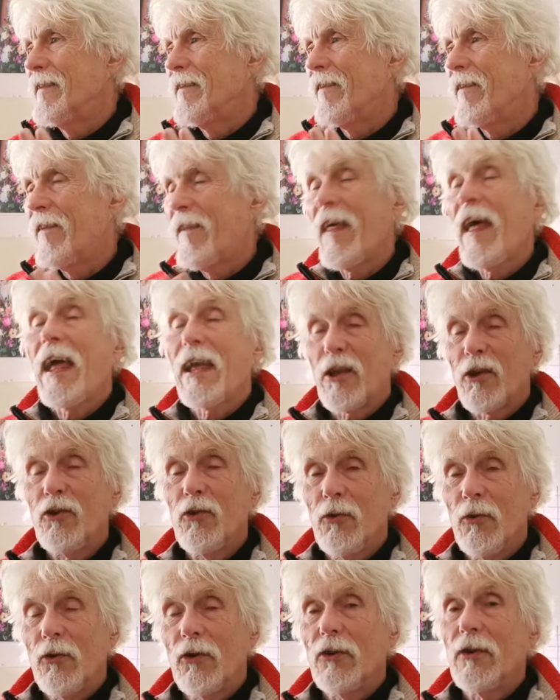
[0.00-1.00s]
that
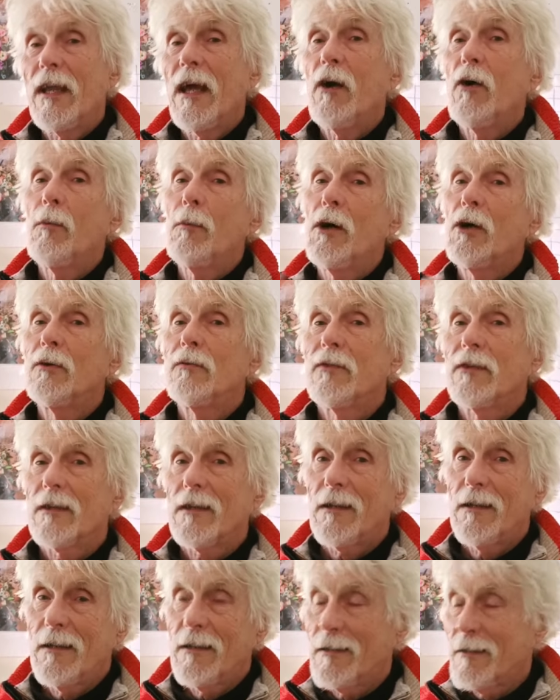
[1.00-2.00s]
good. Now I'm over the
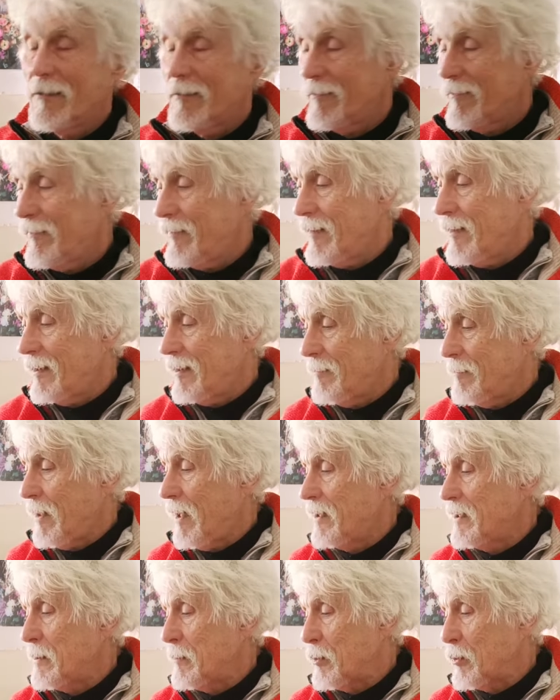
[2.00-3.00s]
kind of
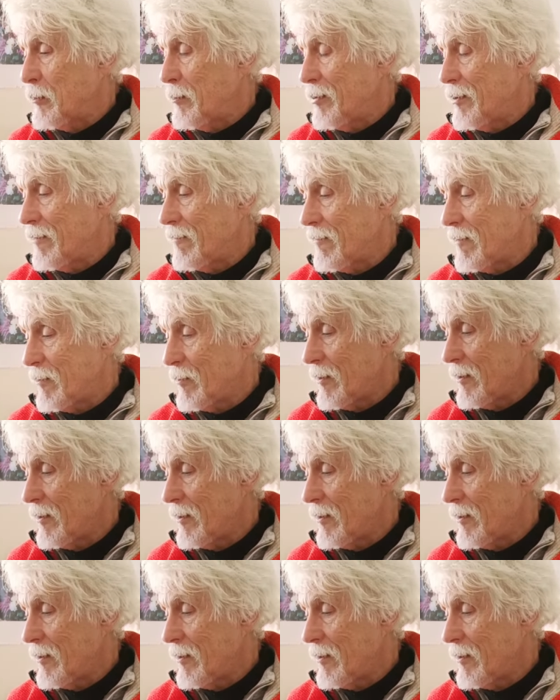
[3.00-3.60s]
honeymoon period